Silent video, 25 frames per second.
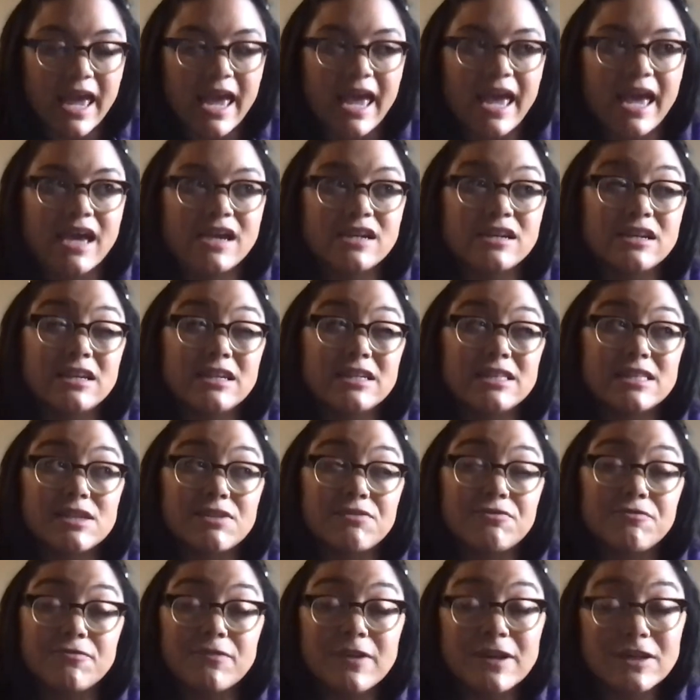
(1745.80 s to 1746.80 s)
and it's a
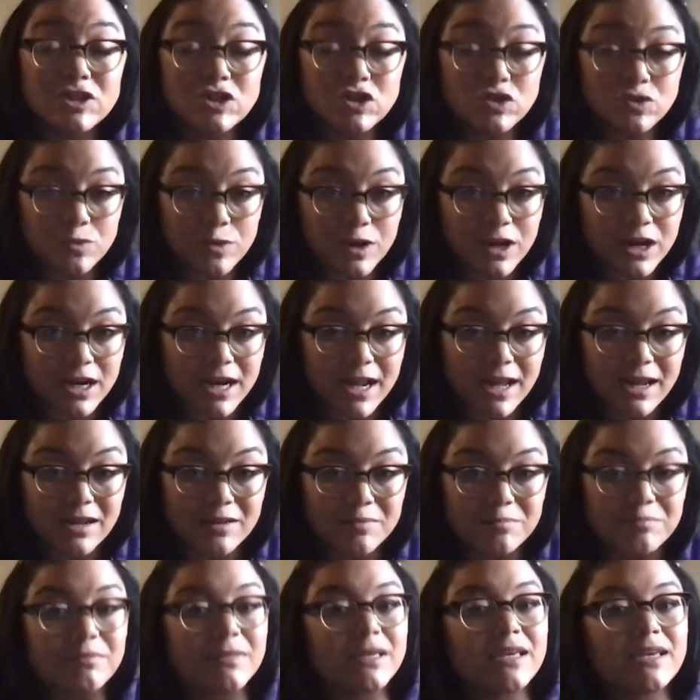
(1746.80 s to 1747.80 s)
French word, and it
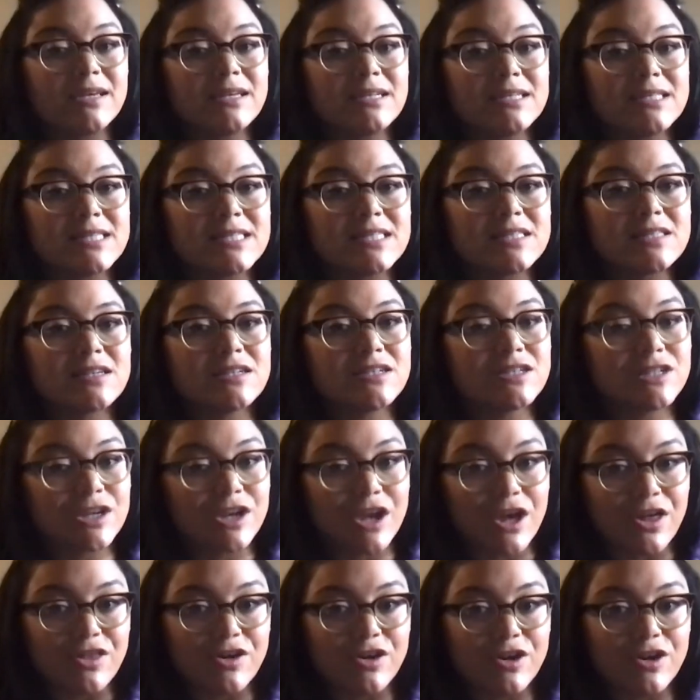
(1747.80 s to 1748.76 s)
means together.